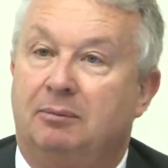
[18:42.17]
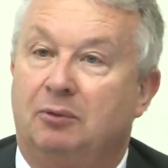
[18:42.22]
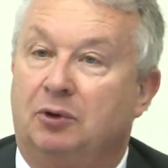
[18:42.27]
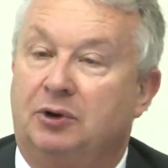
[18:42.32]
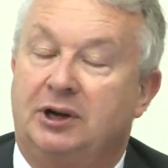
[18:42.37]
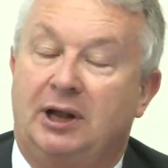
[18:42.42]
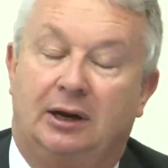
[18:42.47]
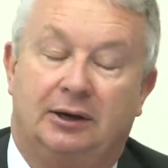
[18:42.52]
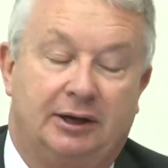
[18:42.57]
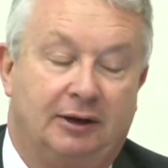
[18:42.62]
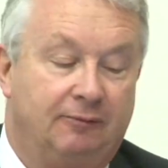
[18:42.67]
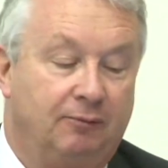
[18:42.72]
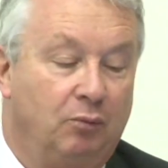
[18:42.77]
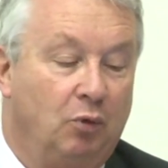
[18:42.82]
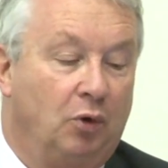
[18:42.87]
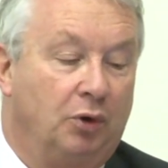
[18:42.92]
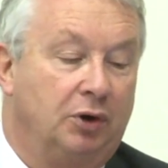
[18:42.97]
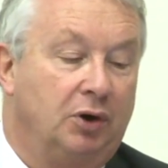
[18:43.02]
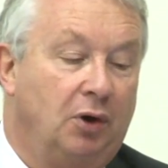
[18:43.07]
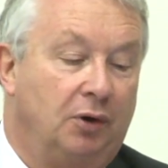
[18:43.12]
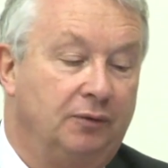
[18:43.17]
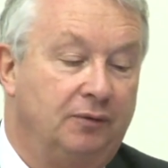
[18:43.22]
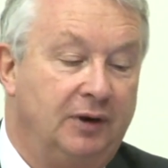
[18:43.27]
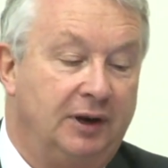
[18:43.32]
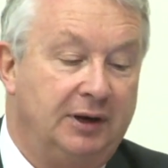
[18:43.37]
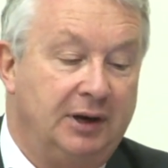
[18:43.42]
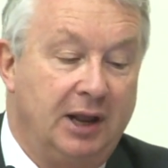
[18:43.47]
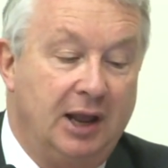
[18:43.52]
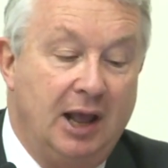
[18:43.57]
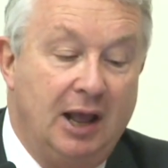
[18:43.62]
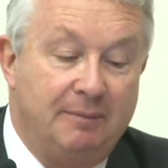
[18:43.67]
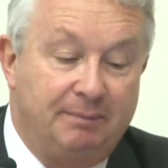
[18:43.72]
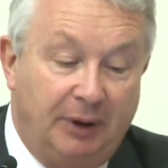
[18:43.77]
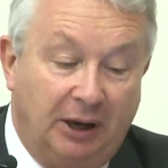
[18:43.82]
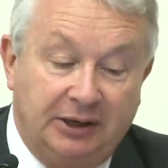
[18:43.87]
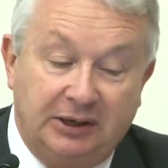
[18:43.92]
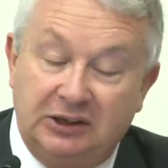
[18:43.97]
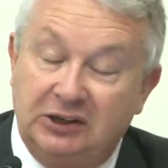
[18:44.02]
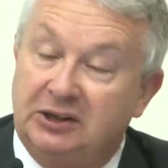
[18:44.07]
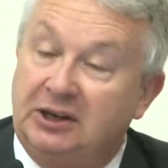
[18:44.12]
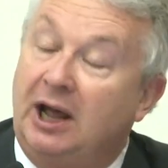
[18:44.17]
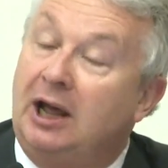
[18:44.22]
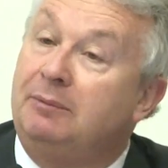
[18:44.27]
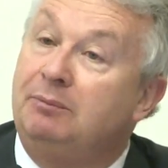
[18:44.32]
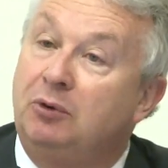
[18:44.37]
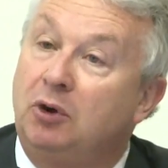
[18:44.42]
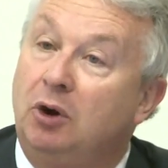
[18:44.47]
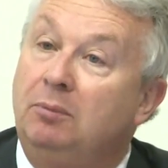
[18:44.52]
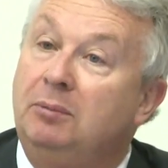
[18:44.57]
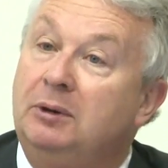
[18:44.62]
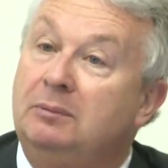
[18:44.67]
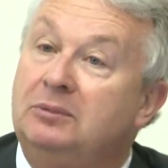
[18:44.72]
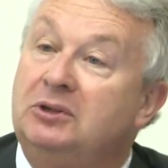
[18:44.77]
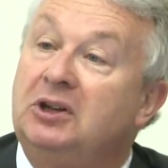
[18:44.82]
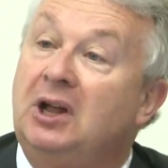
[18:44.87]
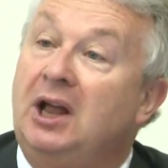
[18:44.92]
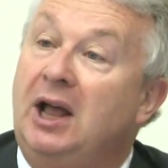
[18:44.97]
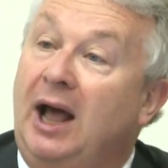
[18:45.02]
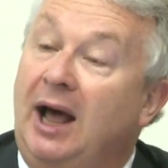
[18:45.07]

mortality from war and conflict, but it had problems.